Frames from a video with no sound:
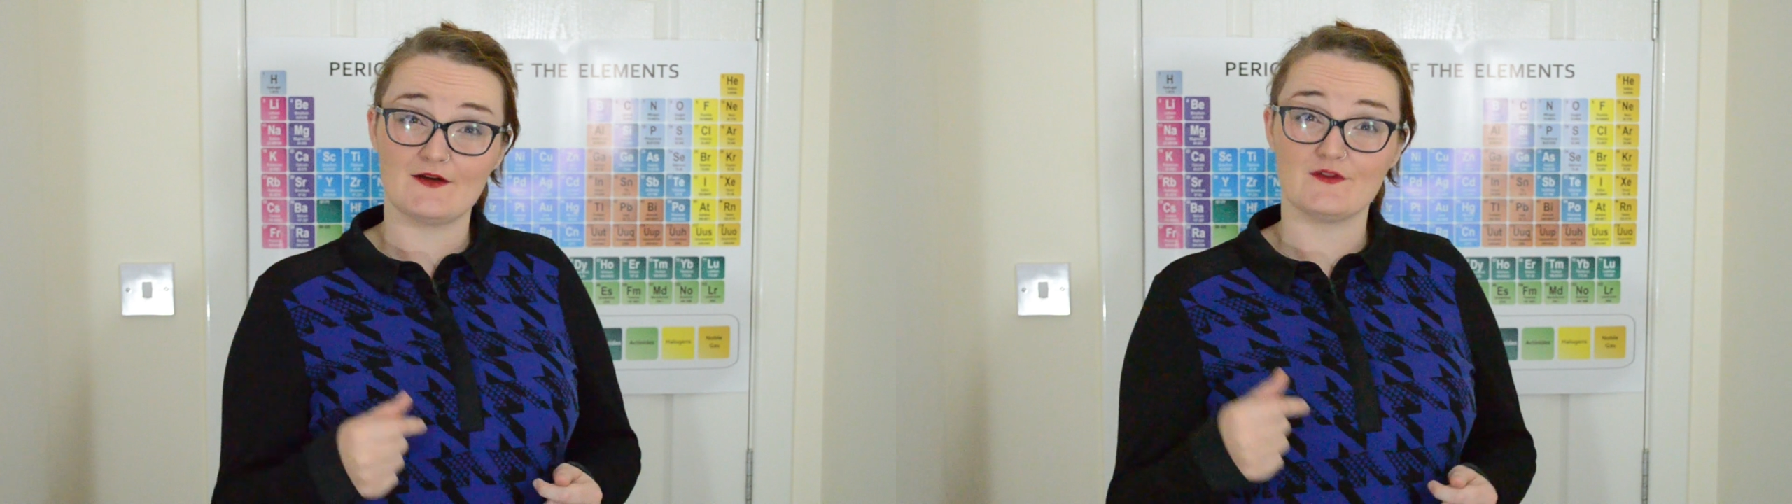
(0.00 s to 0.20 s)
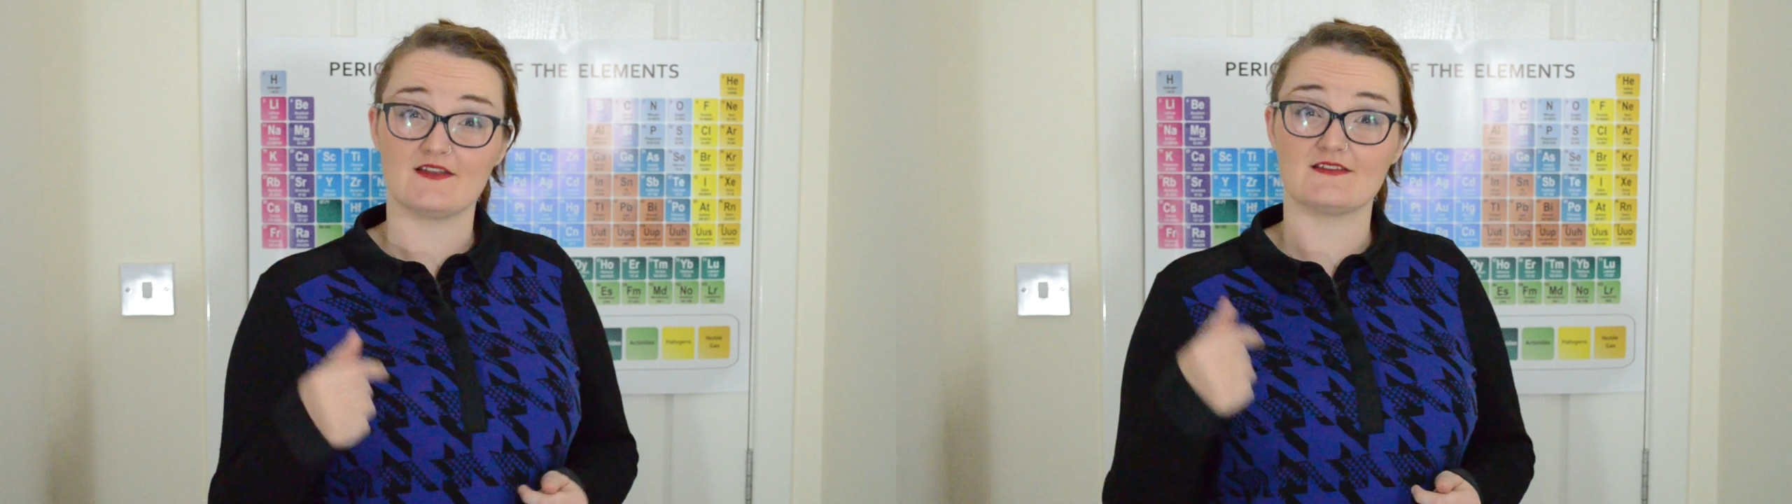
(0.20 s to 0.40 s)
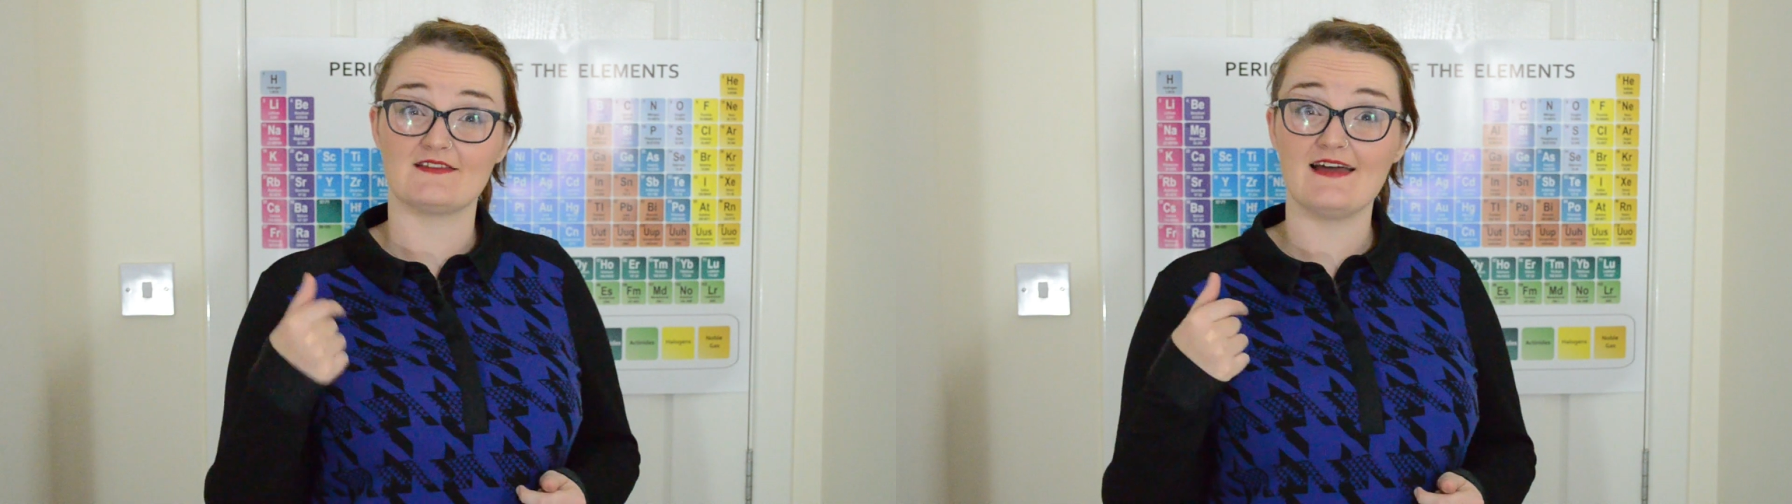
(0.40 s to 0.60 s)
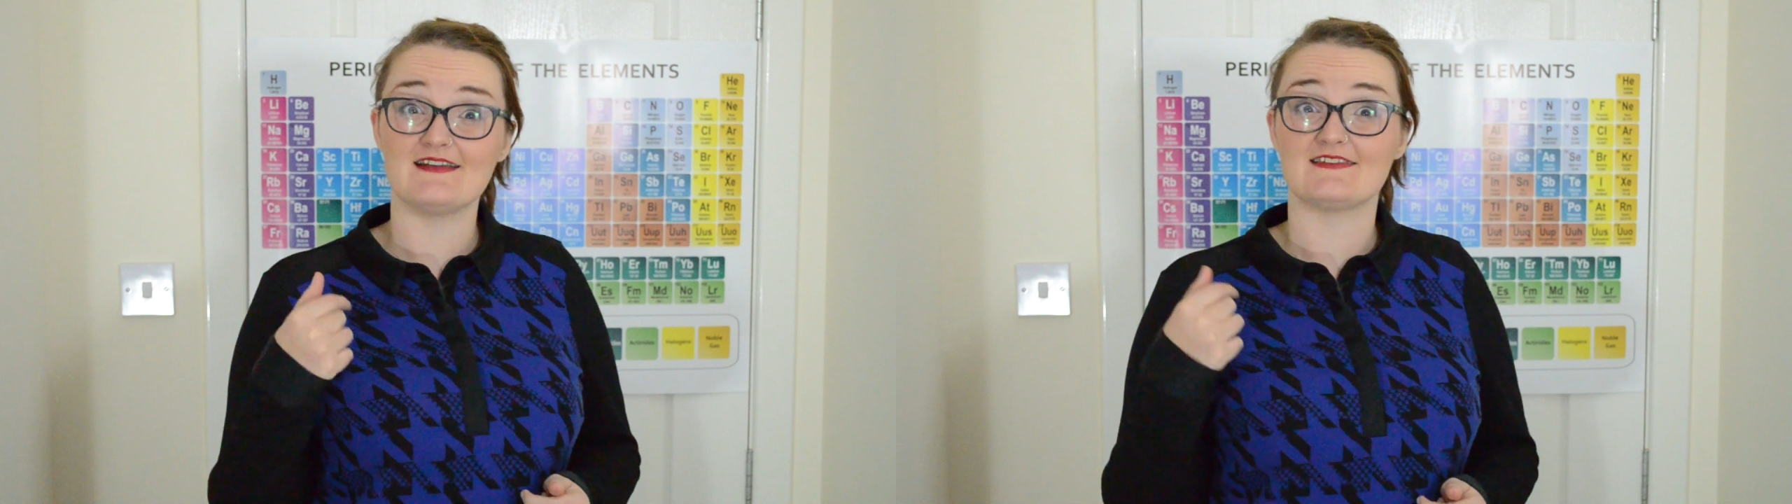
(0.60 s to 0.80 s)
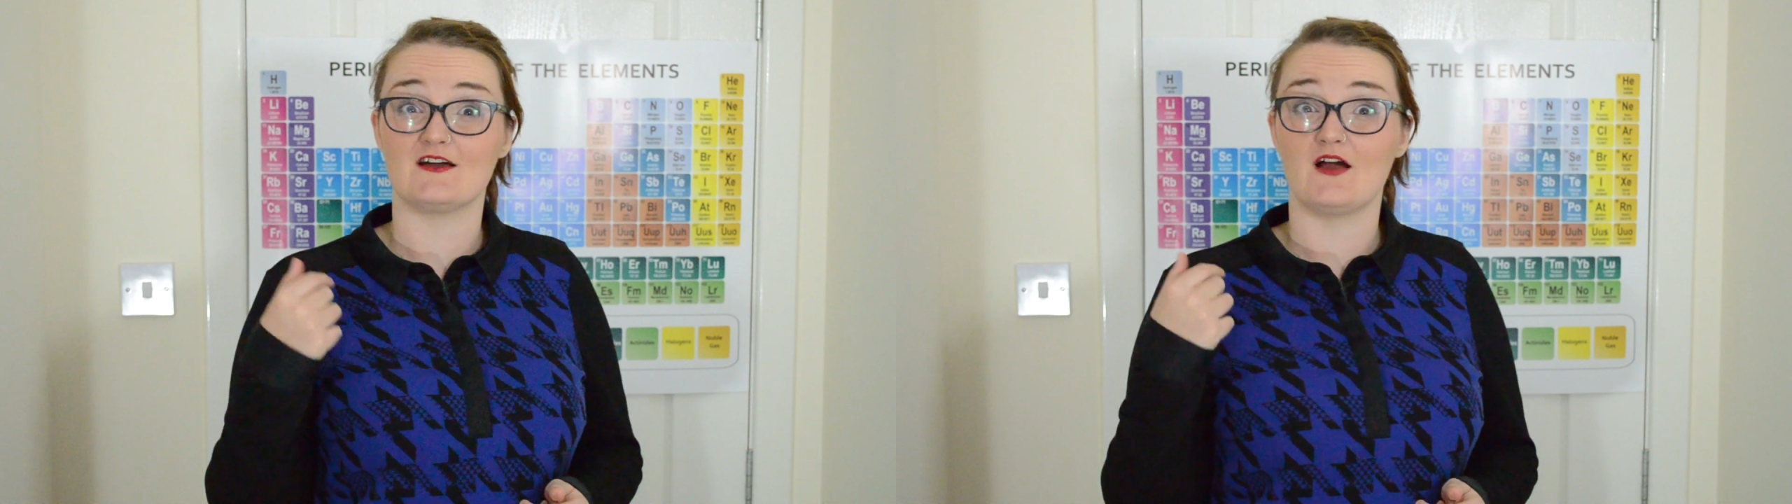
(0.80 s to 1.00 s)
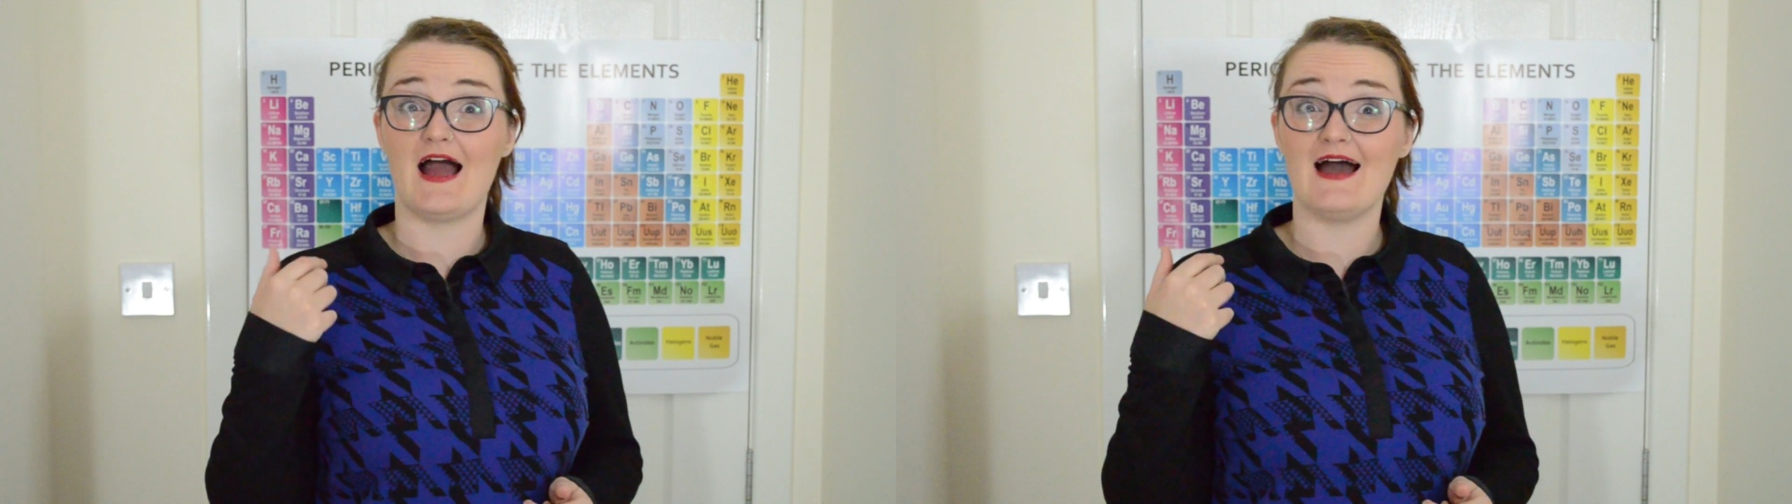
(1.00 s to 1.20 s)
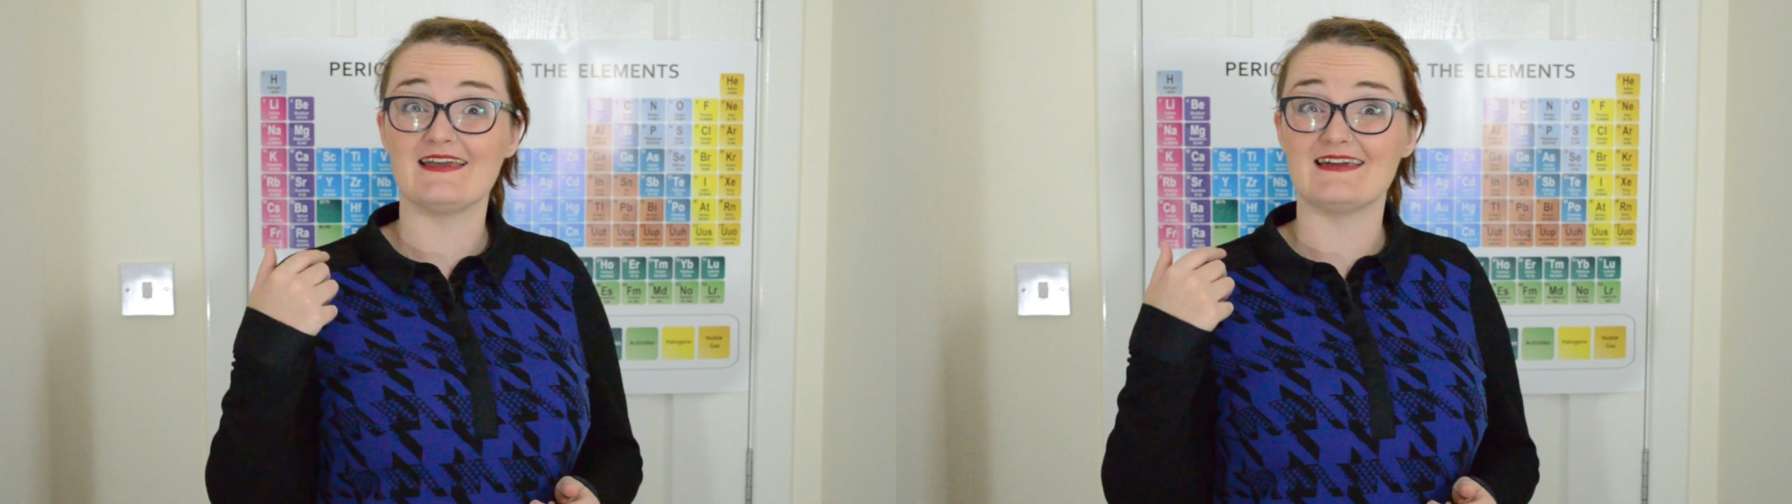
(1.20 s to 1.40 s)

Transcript: out that diets that are high